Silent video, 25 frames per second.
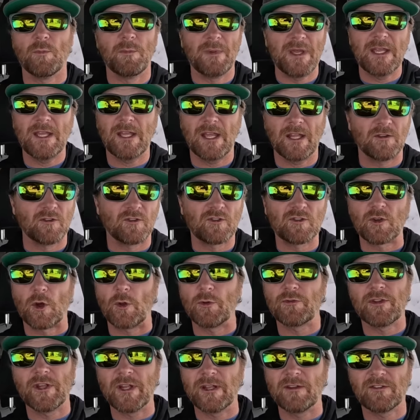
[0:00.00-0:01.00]
me
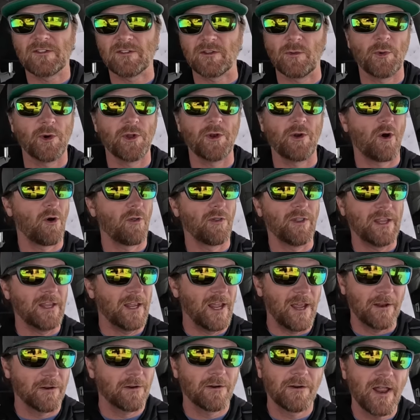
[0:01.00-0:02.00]
insulting someone on the
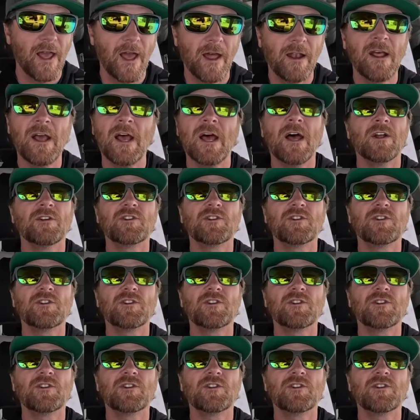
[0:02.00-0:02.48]
internet,